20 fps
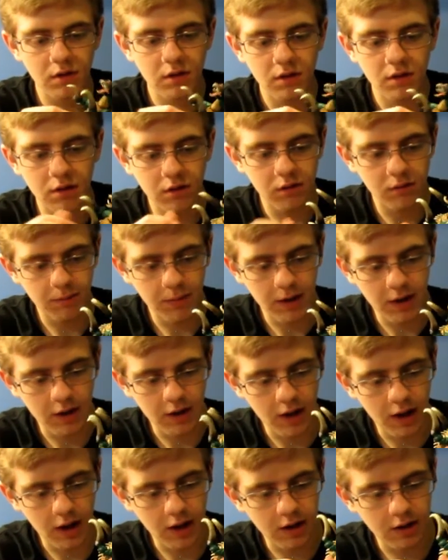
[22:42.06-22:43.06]
Let's make
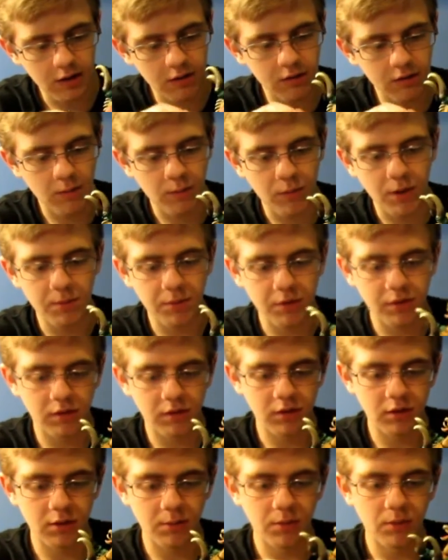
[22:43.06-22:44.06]
Gigan somewhat
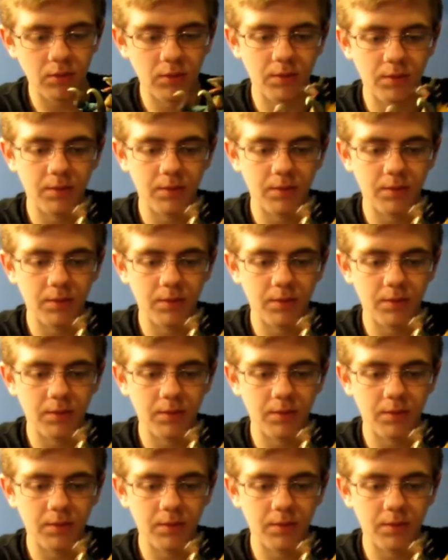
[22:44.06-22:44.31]
presentable.